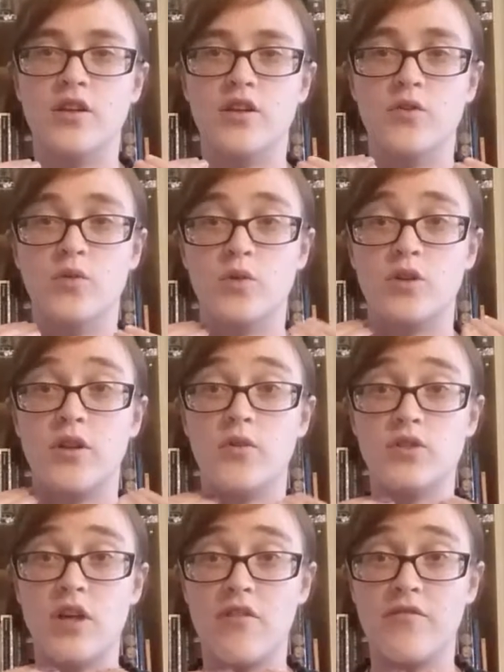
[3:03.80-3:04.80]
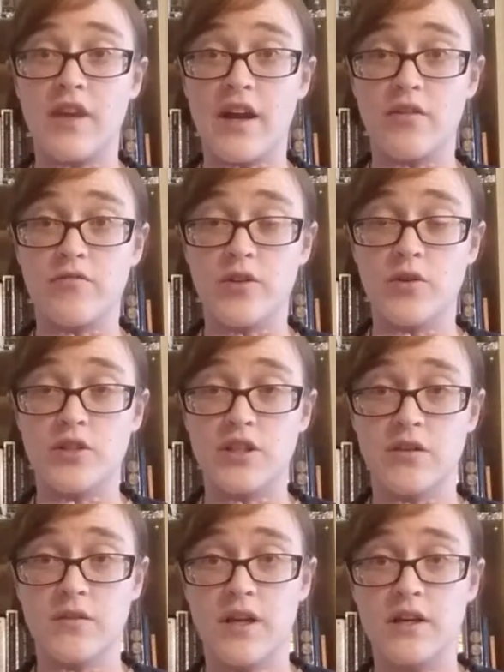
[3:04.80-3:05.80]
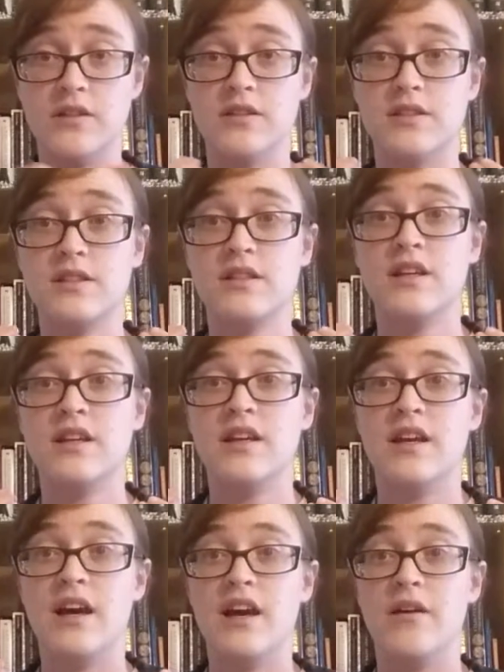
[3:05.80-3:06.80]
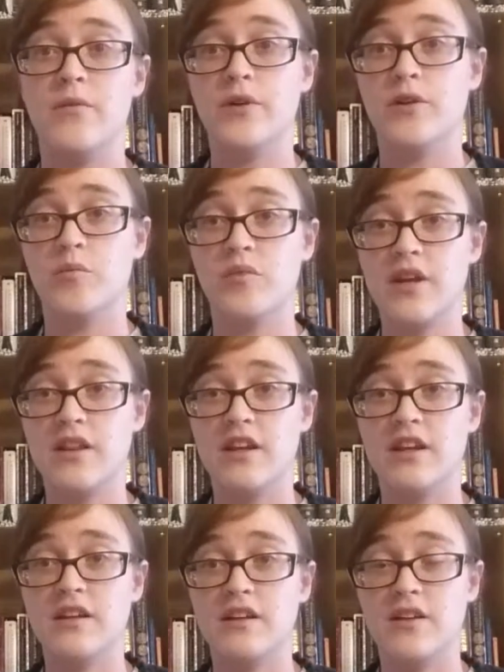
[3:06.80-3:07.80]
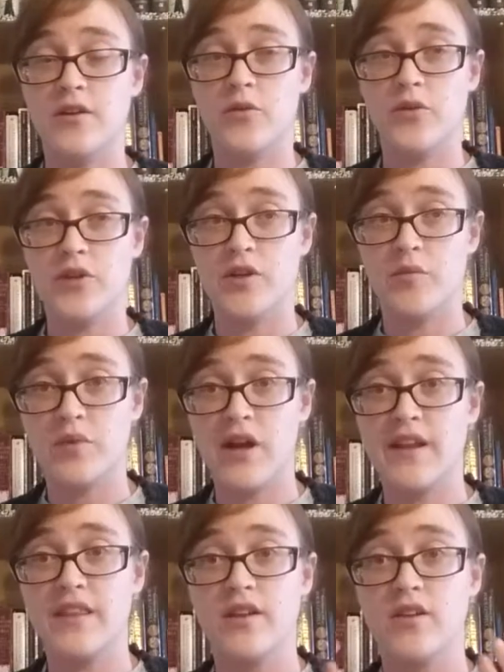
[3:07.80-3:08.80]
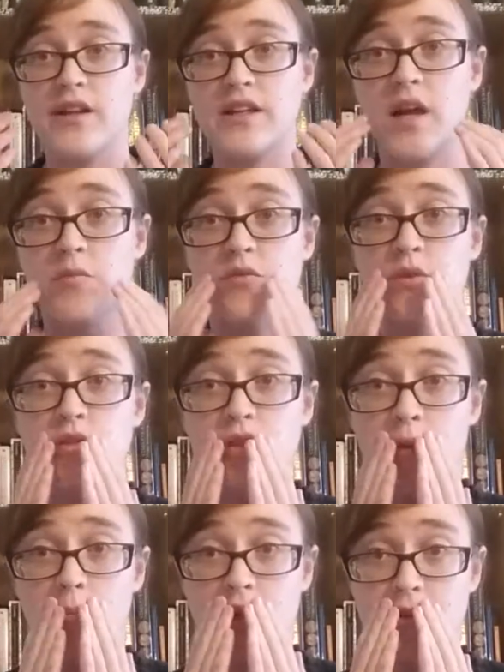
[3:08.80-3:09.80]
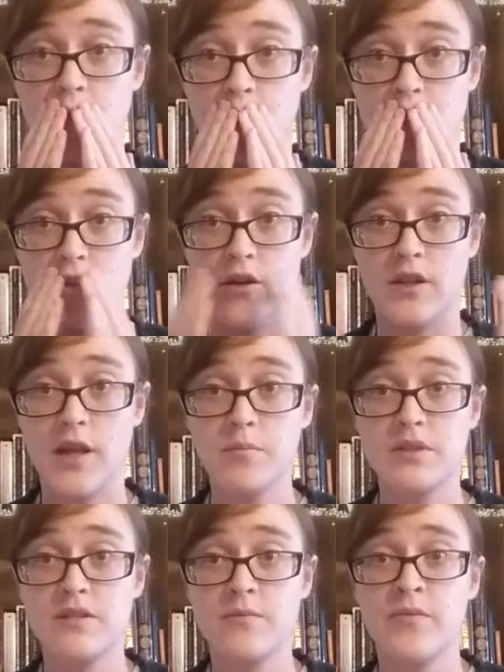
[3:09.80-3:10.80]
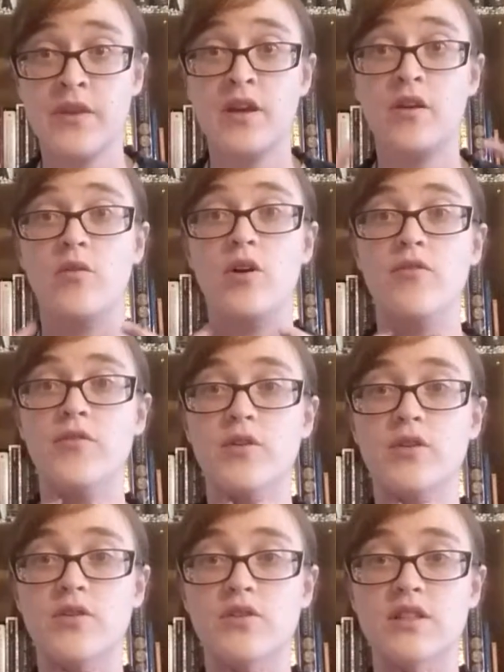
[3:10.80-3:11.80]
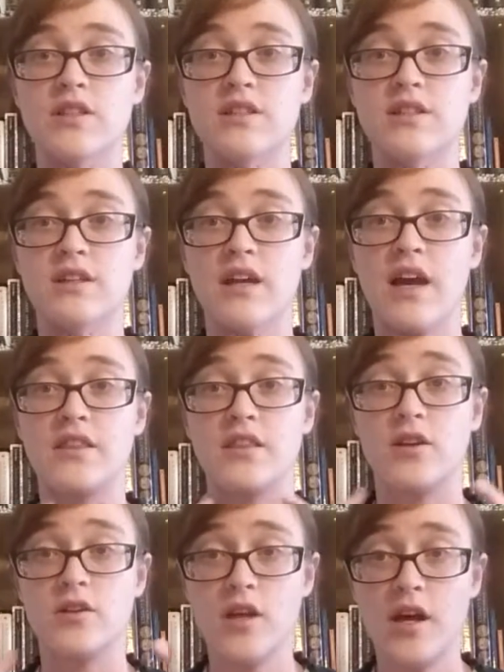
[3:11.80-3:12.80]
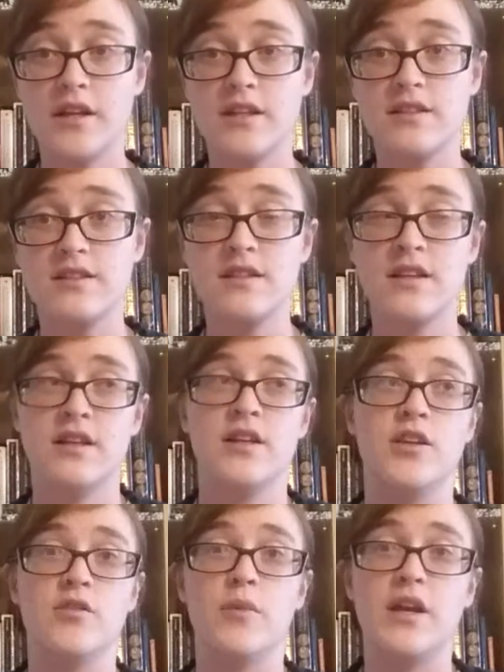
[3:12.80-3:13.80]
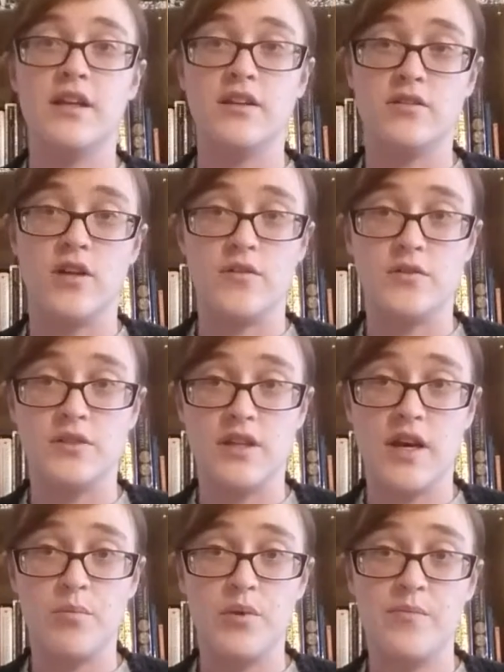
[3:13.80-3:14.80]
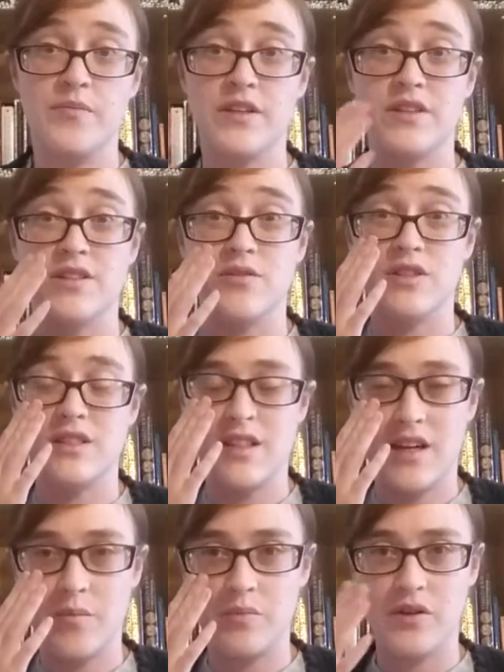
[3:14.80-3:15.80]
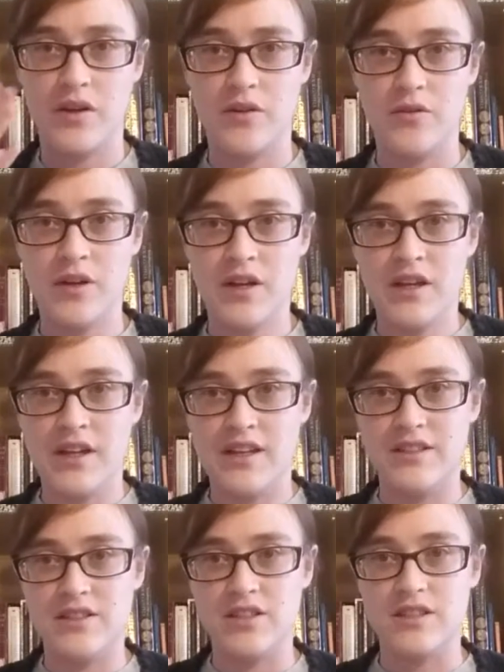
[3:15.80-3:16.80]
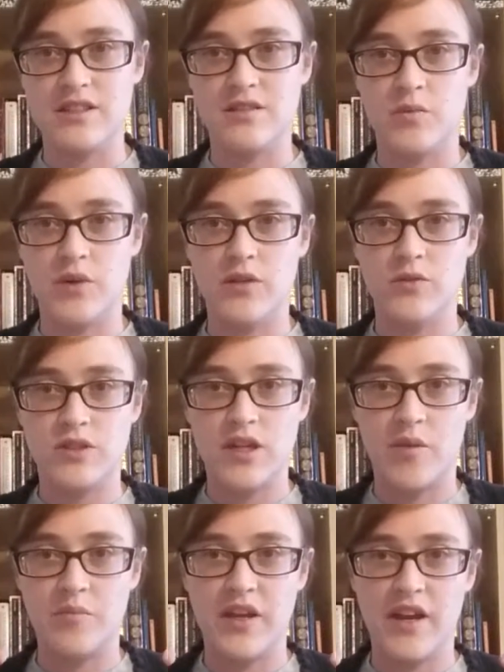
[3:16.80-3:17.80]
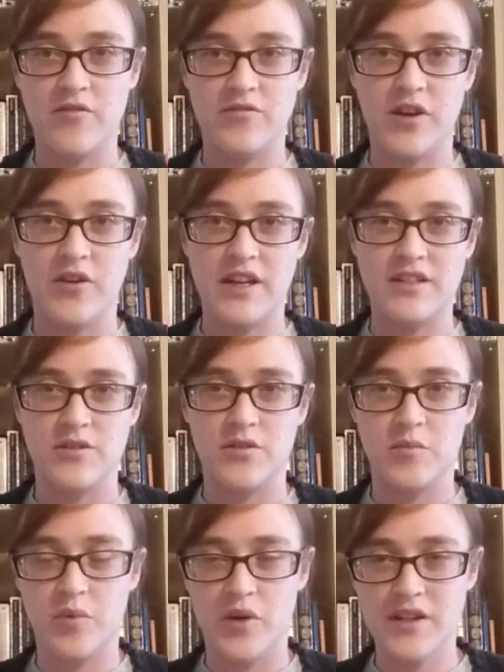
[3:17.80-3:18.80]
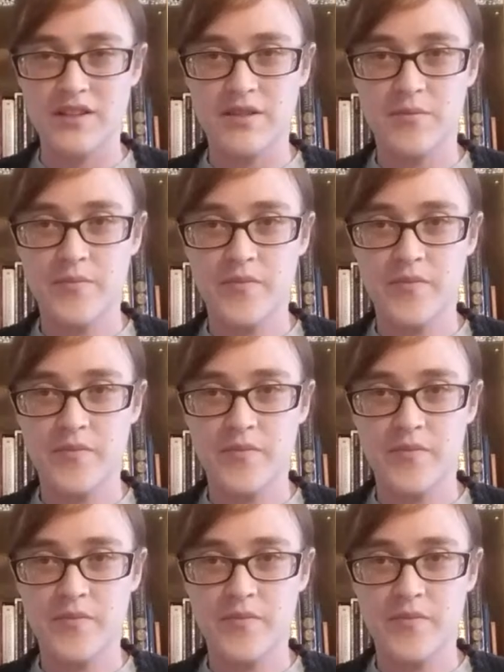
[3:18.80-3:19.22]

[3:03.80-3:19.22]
you close off the airflow to your lungs when you're breathing, you're holding your breath. A lot of times we do that by closing our lips. Well, if you close it at the glottis, you're making a glottal stop. So a stop, is just when you stop the airflow at a certain point.